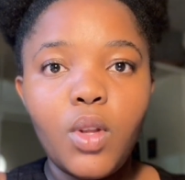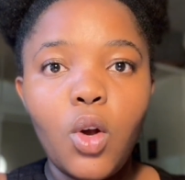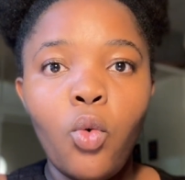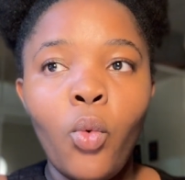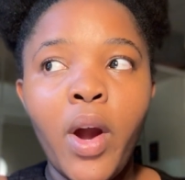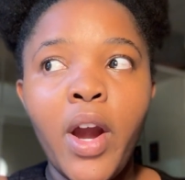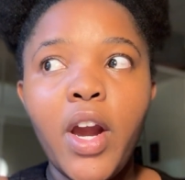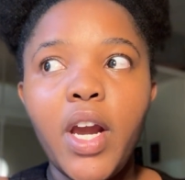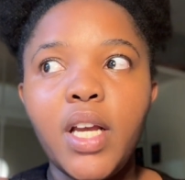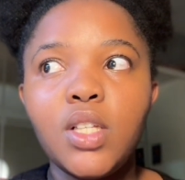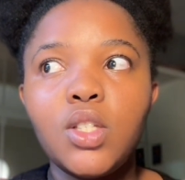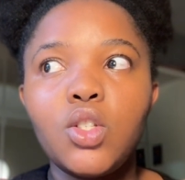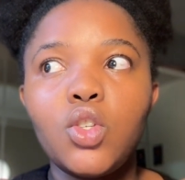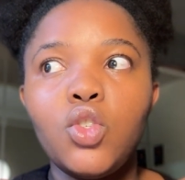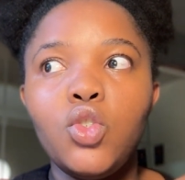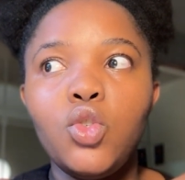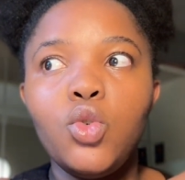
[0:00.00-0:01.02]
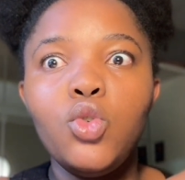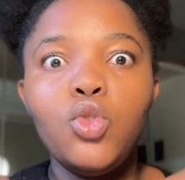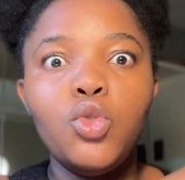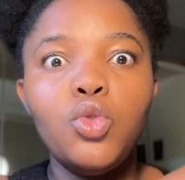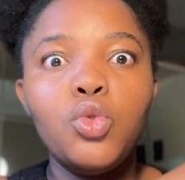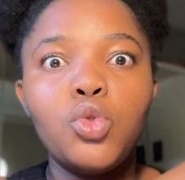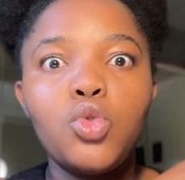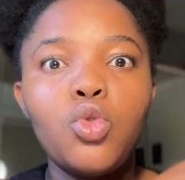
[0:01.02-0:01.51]
whereas you
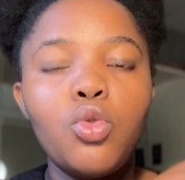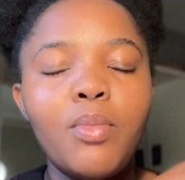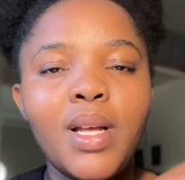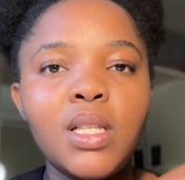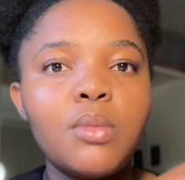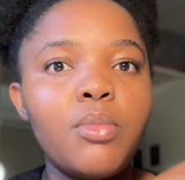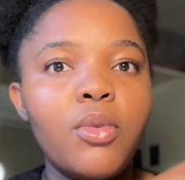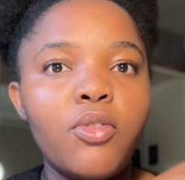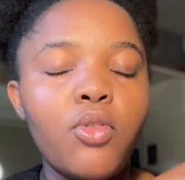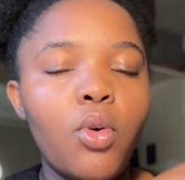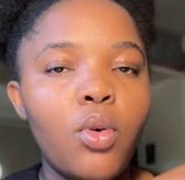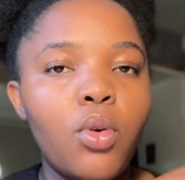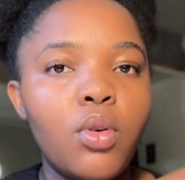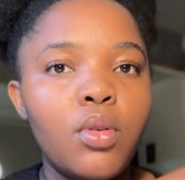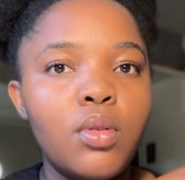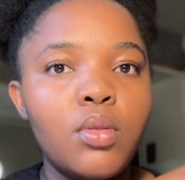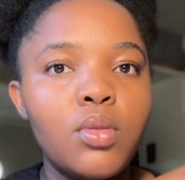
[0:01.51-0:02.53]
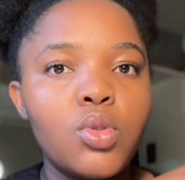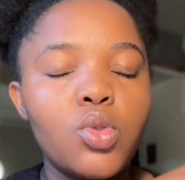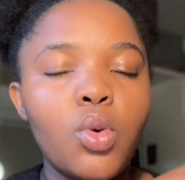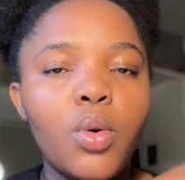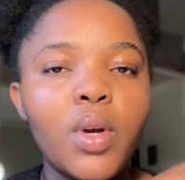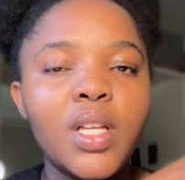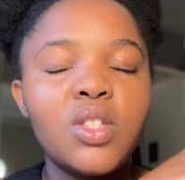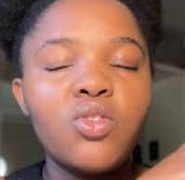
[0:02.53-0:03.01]
knew 2 months before.
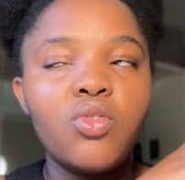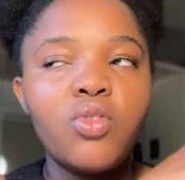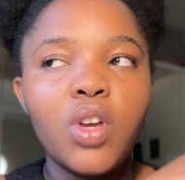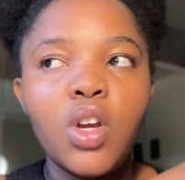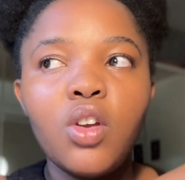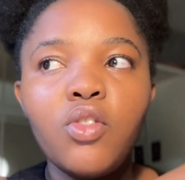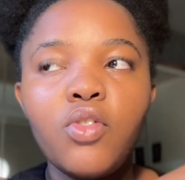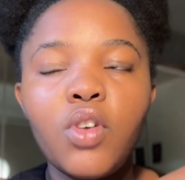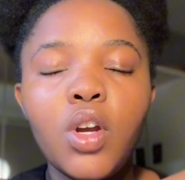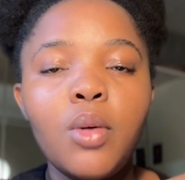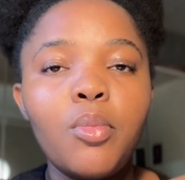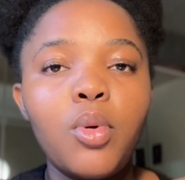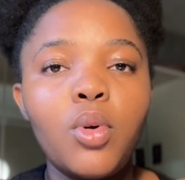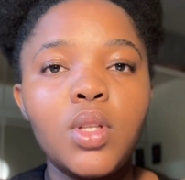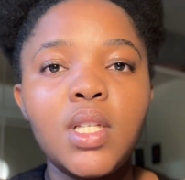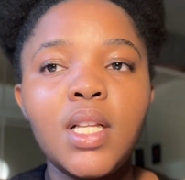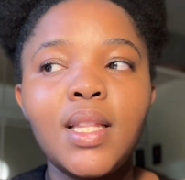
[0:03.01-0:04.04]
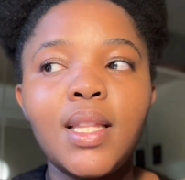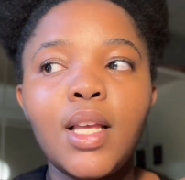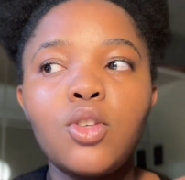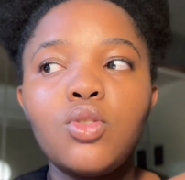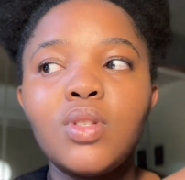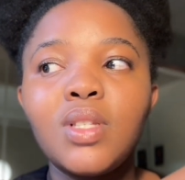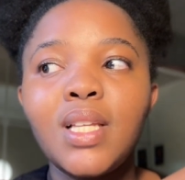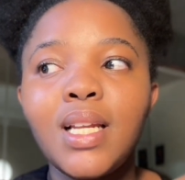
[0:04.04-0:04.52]
So it's very, very important
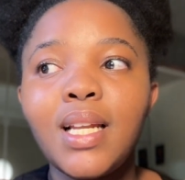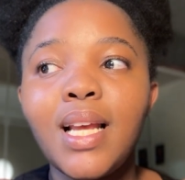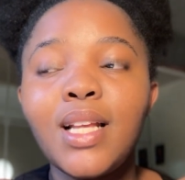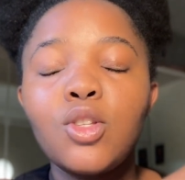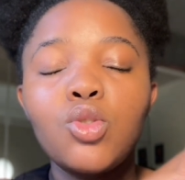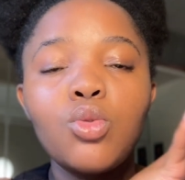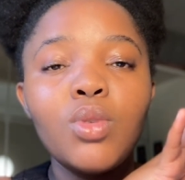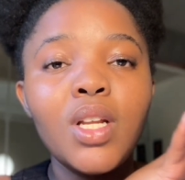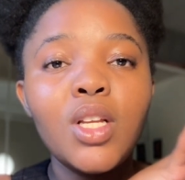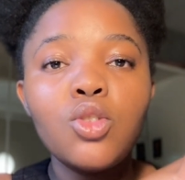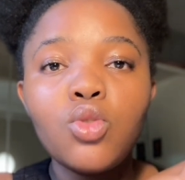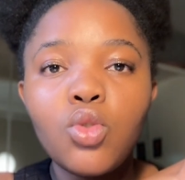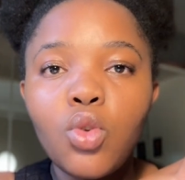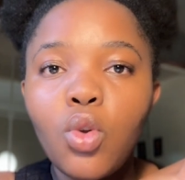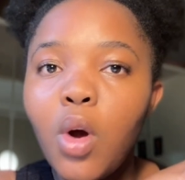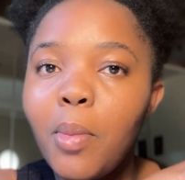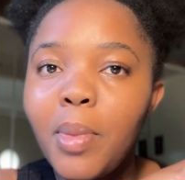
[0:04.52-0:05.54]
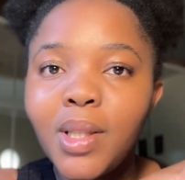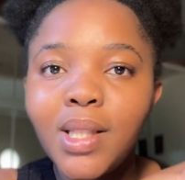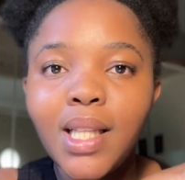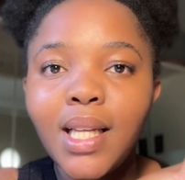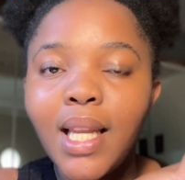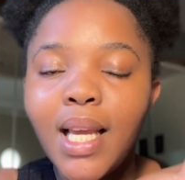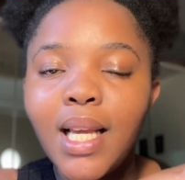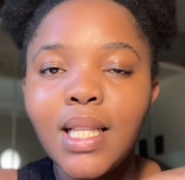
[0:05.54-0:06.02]
that you send as soon as you know about
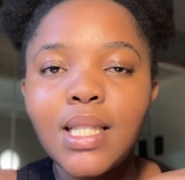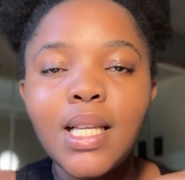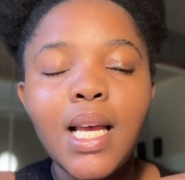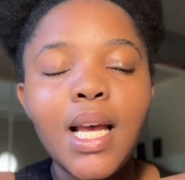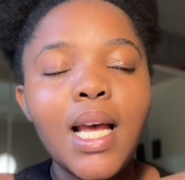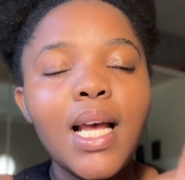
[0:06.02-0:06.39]
the date.